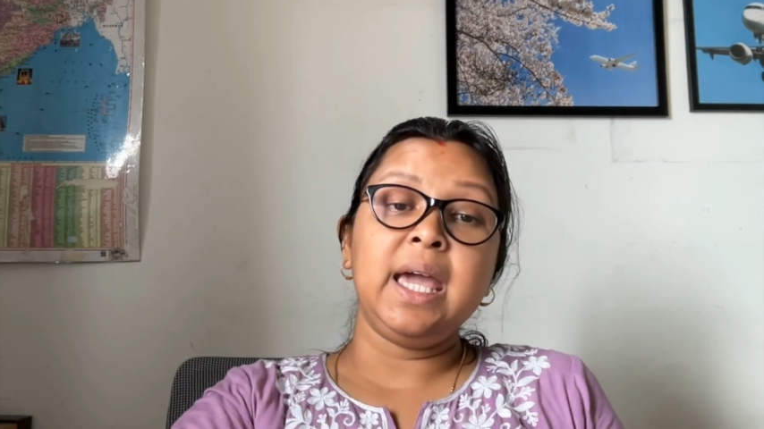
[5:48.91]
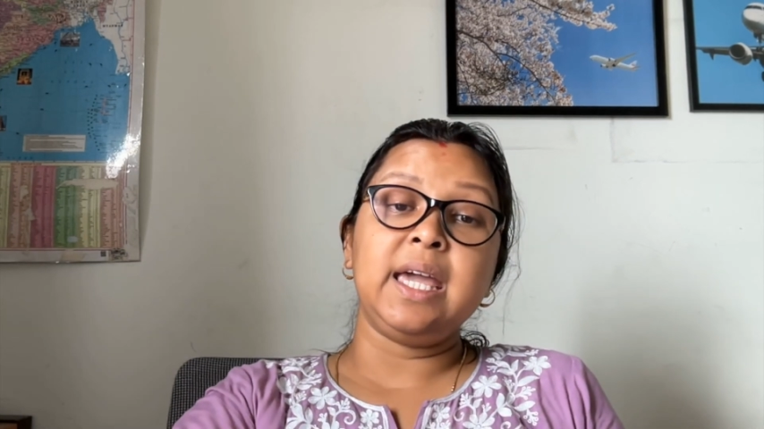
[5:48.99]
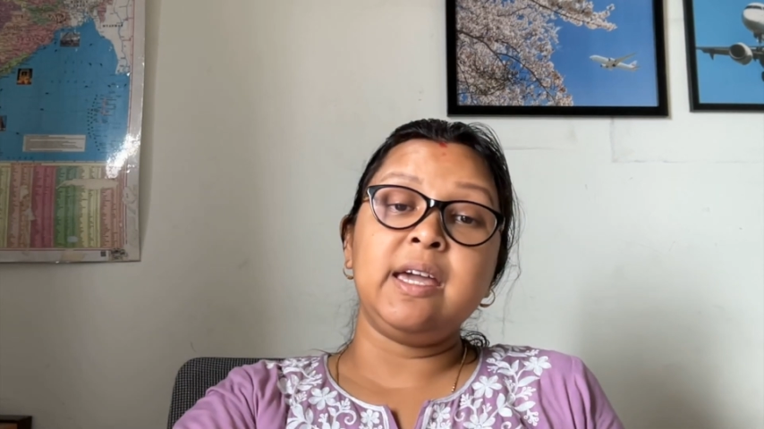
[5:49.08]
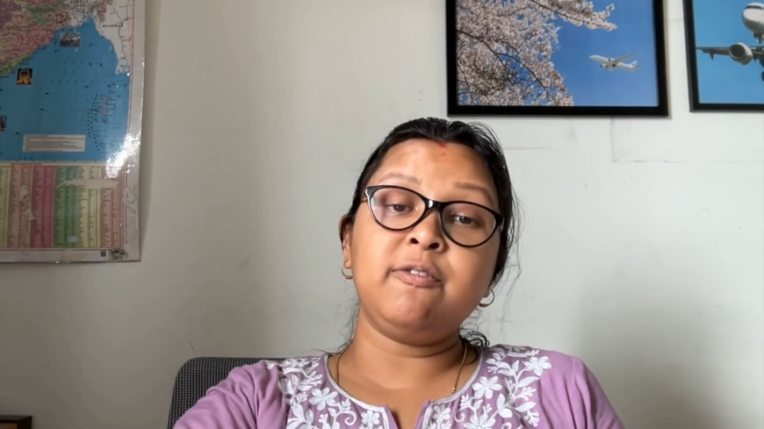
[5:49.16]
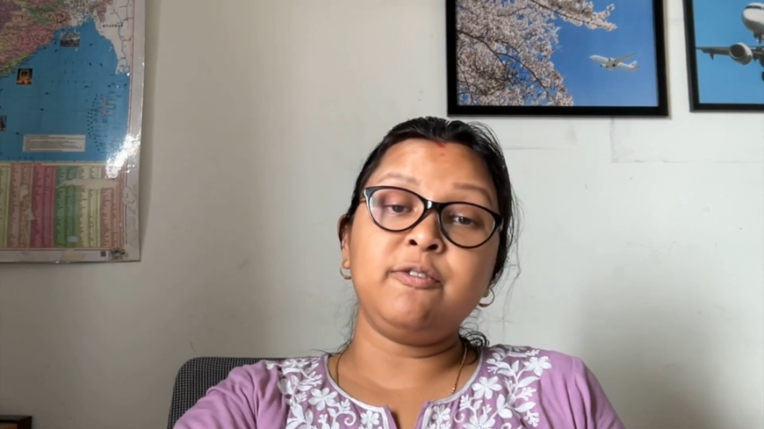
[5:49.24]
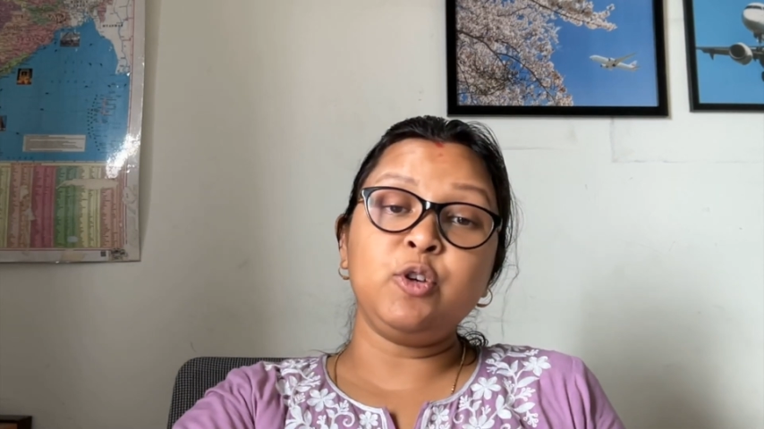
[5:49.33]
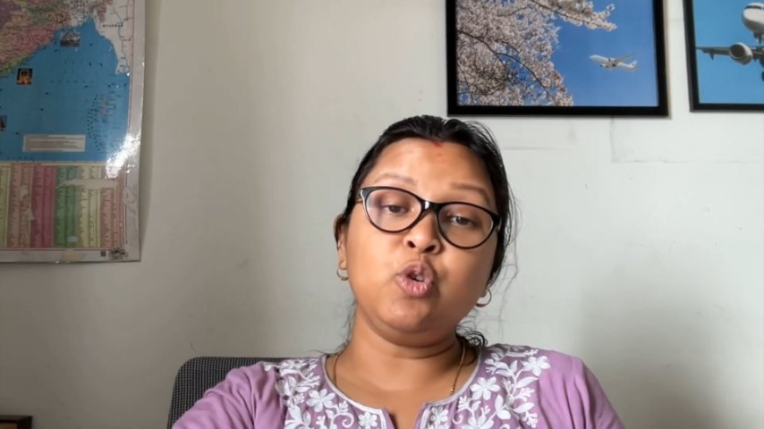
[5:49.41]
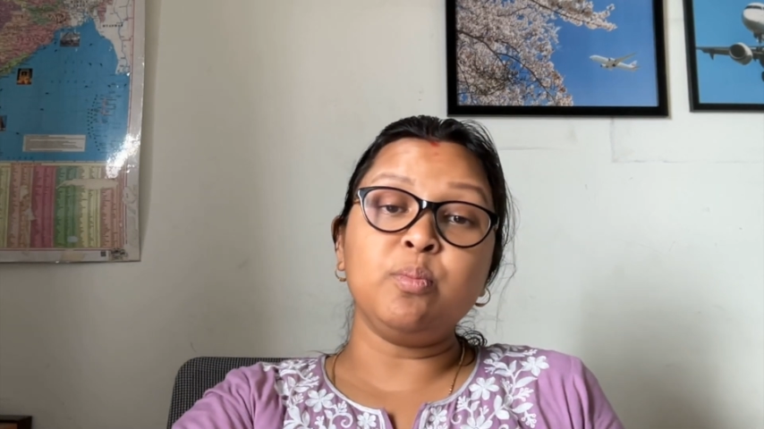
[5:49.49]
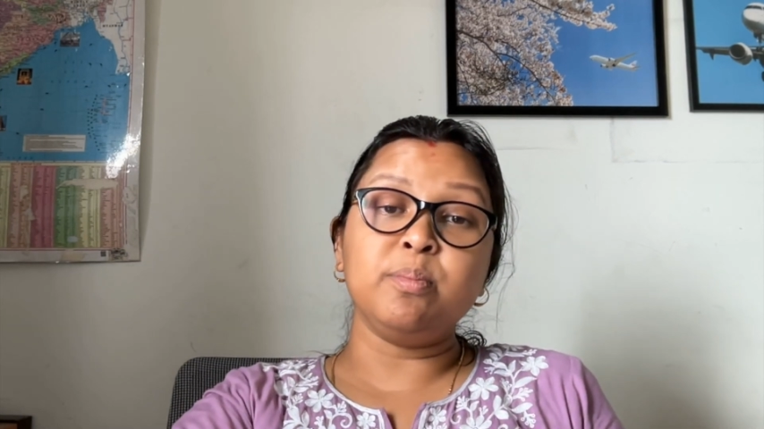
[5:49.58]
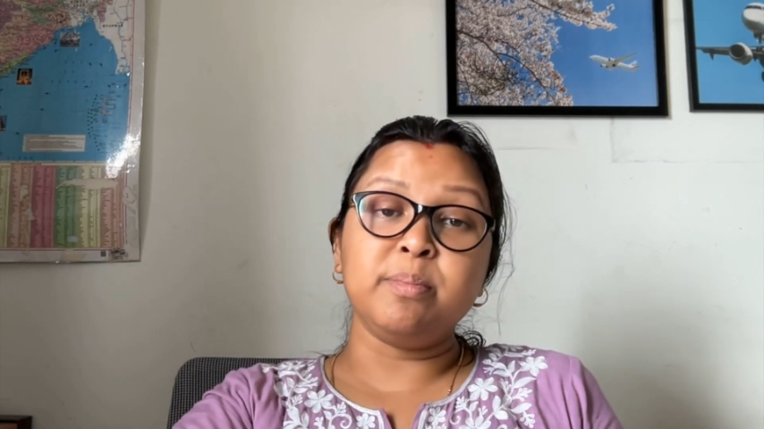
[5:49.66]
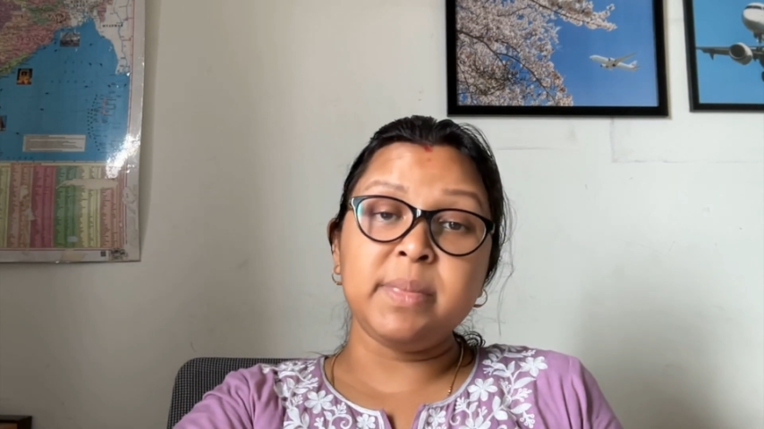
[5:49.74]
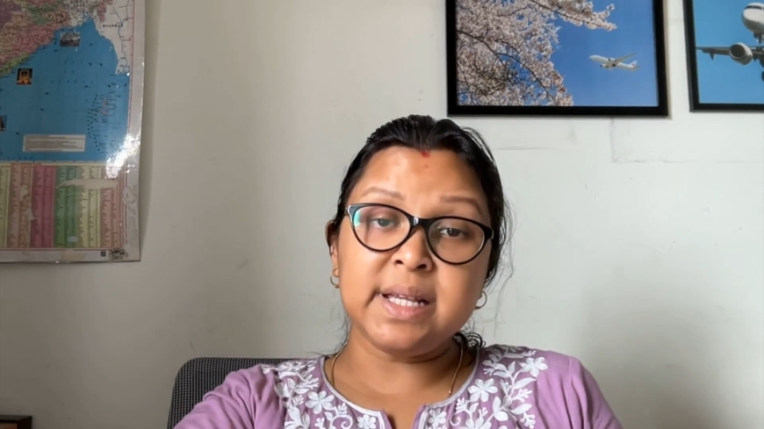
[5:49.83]
If you
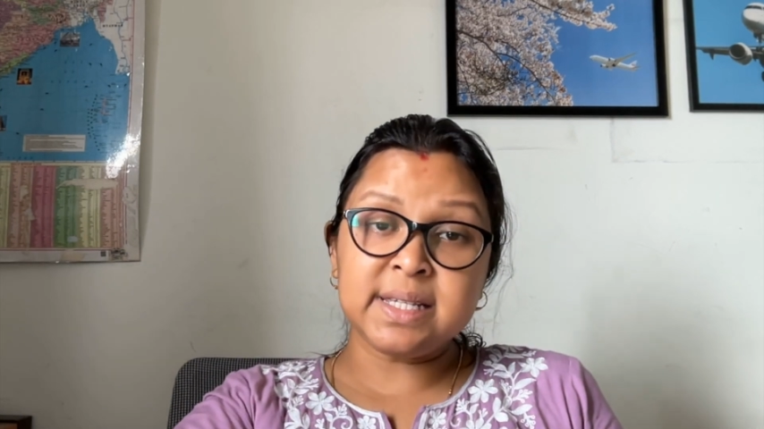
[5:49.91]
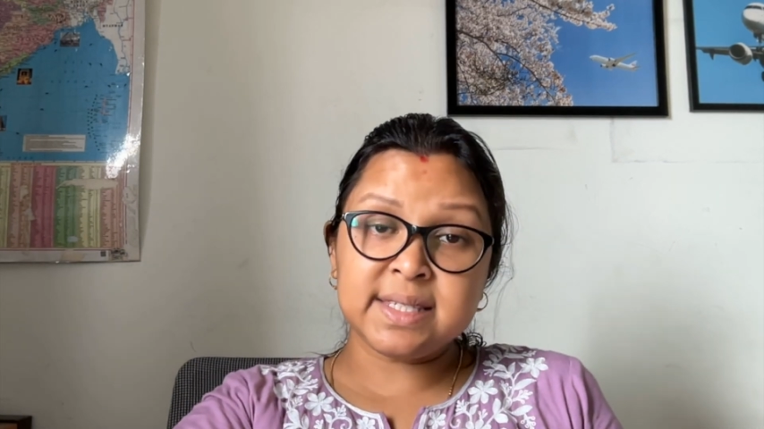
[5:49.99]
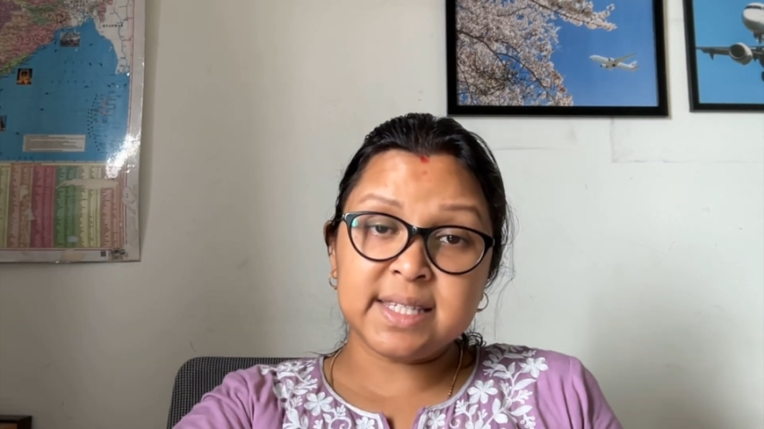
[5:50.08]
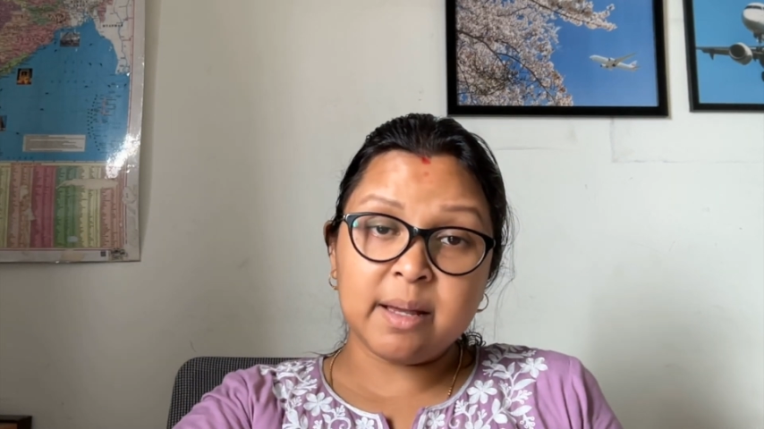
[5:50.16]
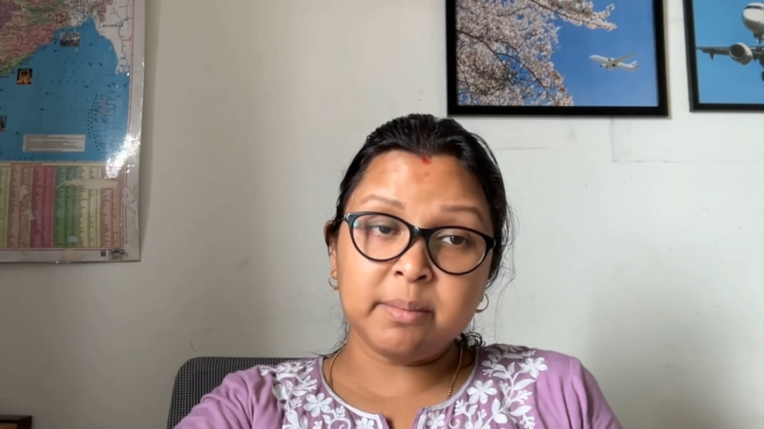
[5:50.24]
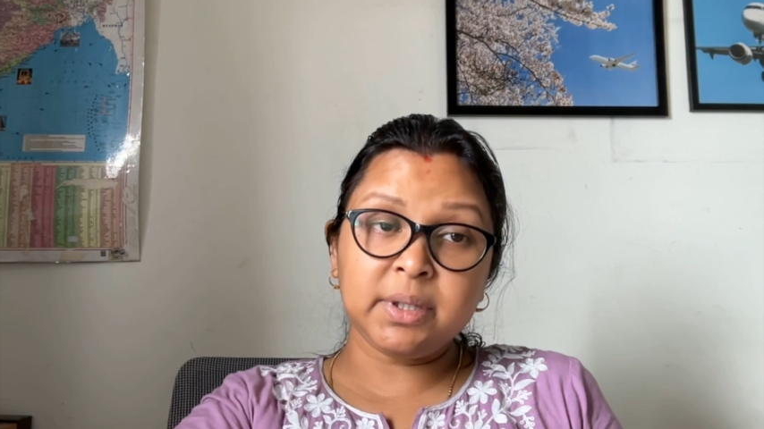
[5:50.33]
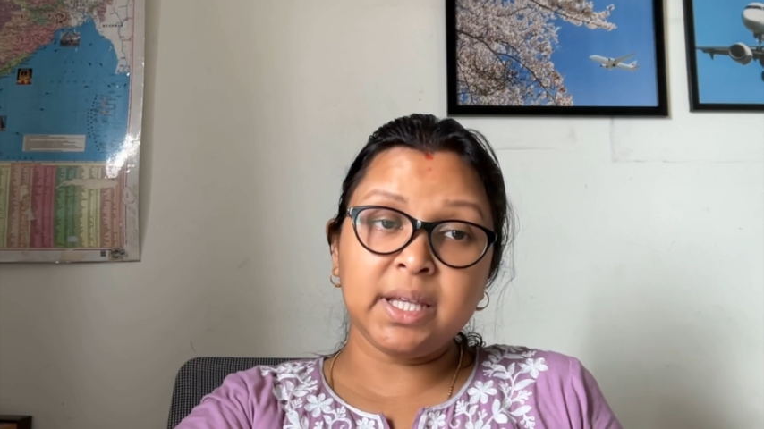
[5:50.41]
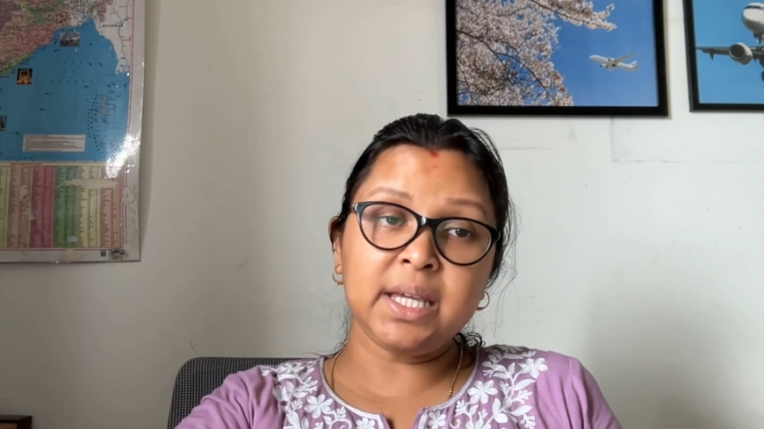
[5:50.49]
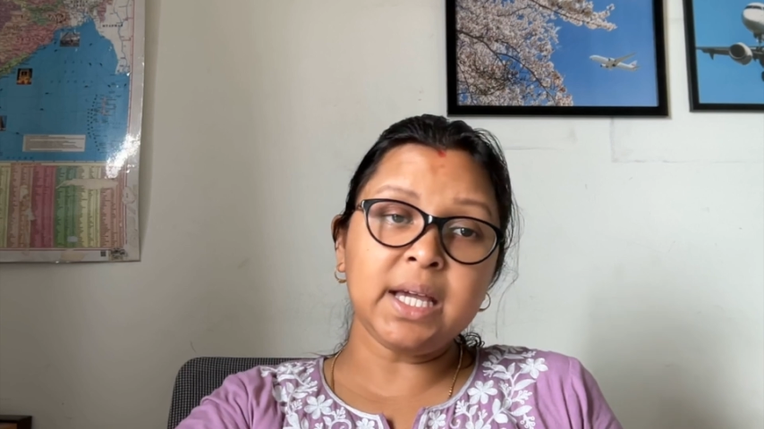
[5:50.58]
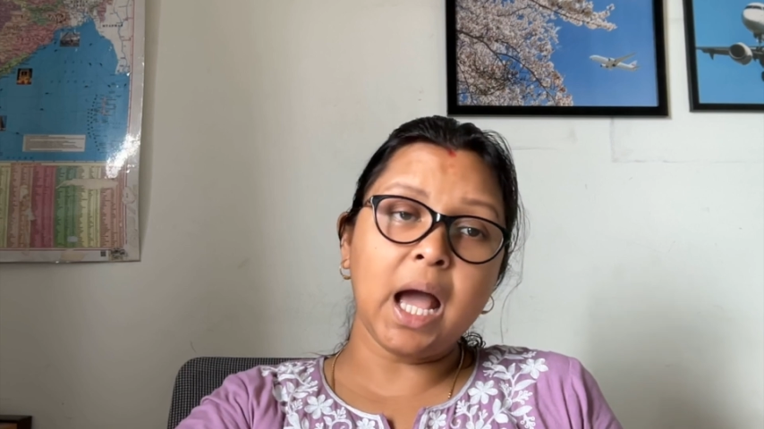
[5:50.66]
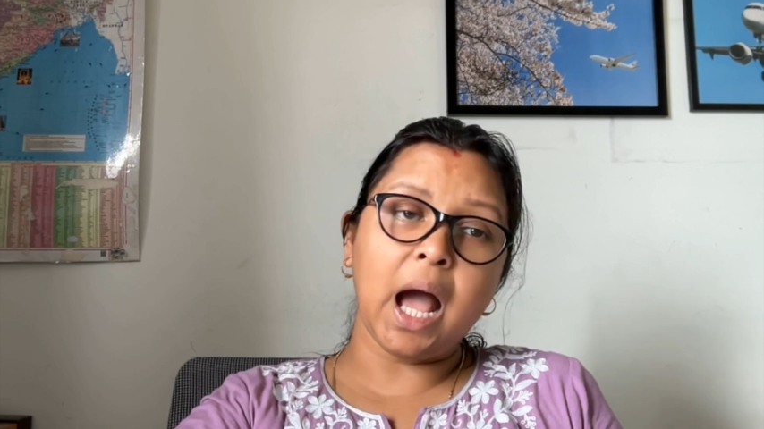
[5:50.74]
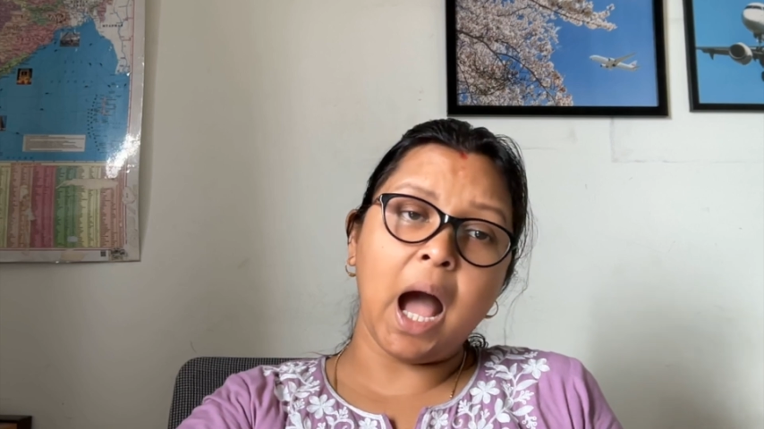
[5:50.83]
miss something,